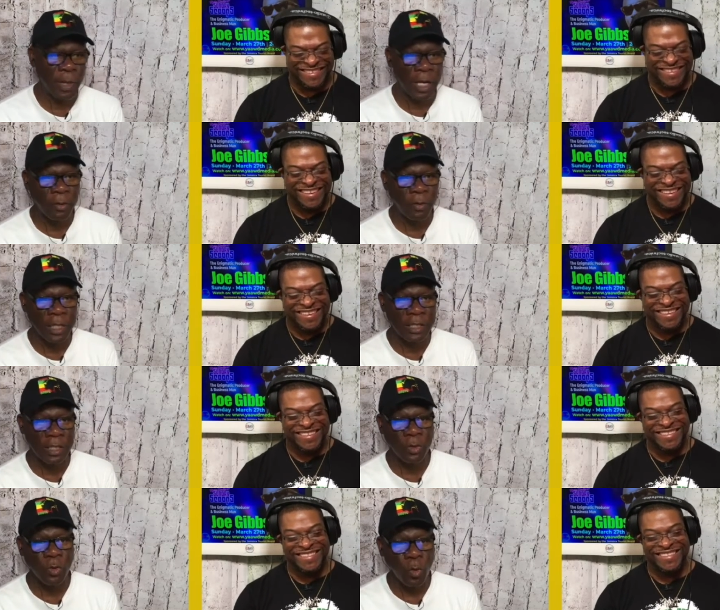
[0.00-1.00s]
Speaker 1: Park
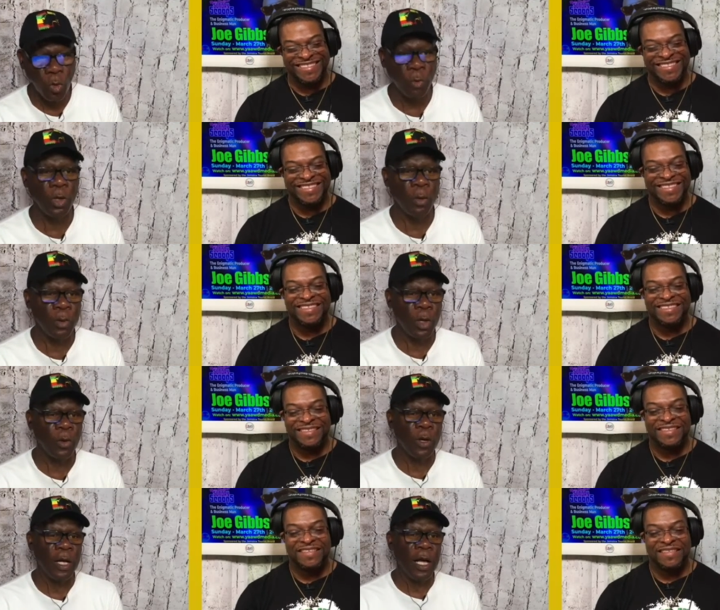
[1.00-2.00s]
racing open up
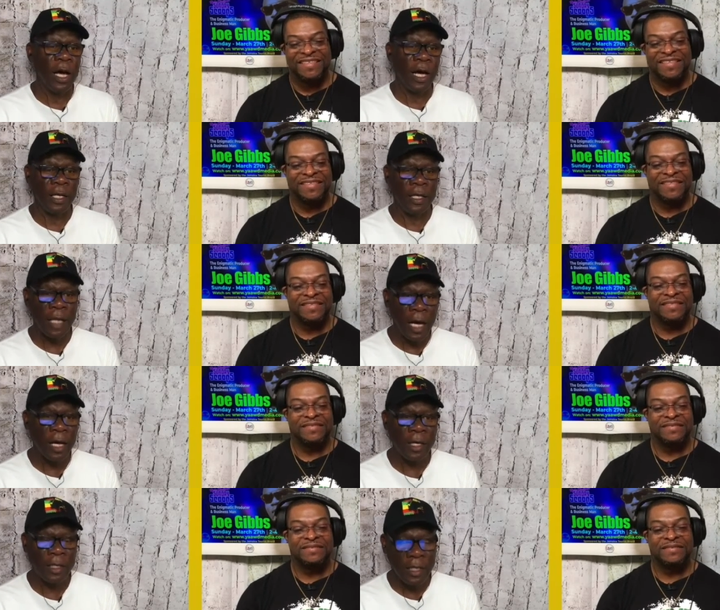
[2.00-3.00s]
now. And that
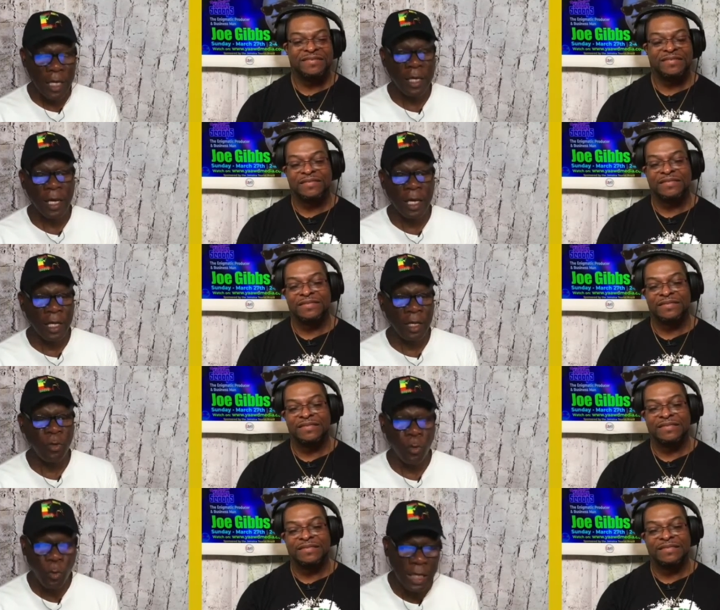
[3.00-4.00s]
and then all of the
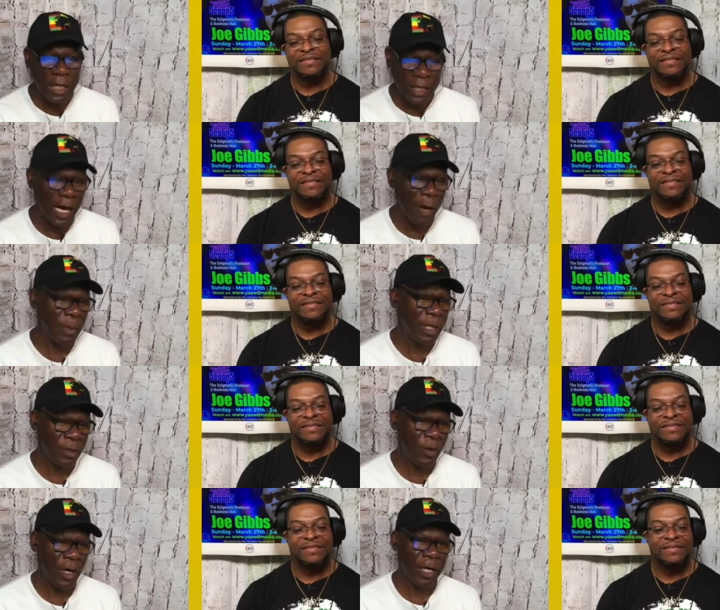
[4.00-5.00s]
real
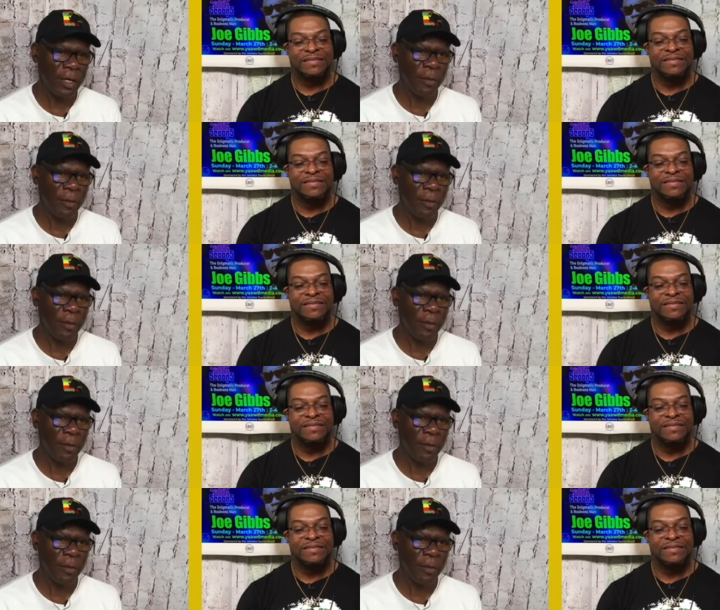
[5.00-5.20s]
gambling go on.